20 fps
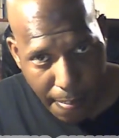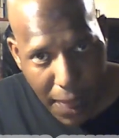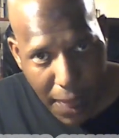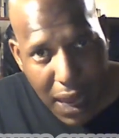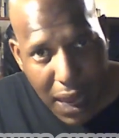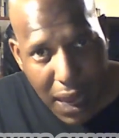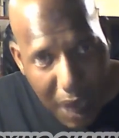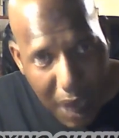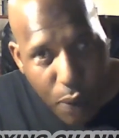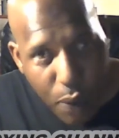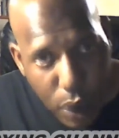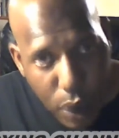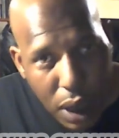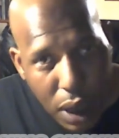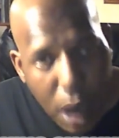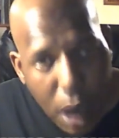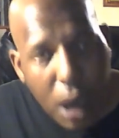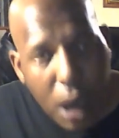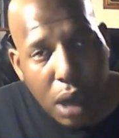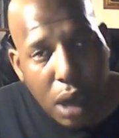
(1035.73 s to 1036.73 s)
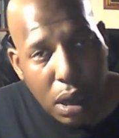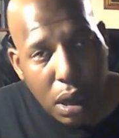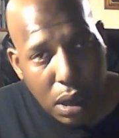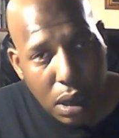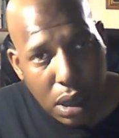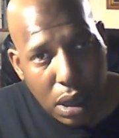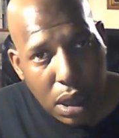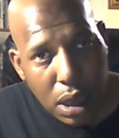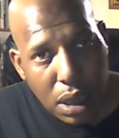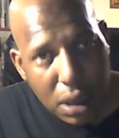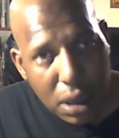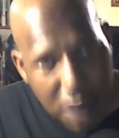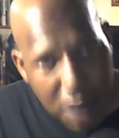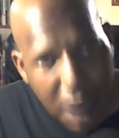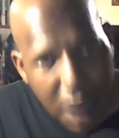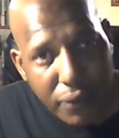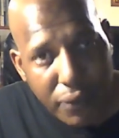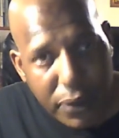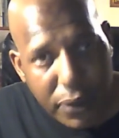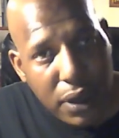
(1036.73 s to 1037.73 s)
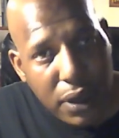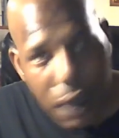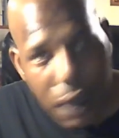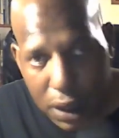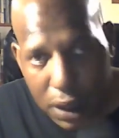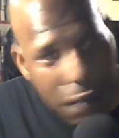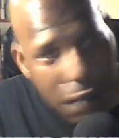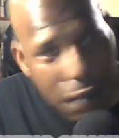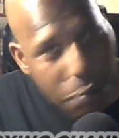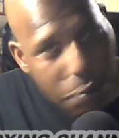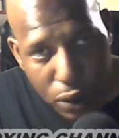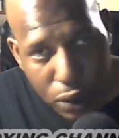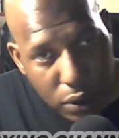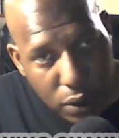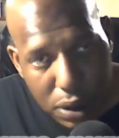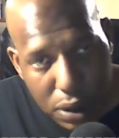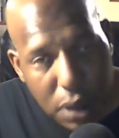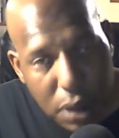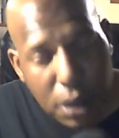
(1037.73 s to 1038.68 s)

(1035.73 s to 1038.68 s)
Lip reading: And we are definitely a community.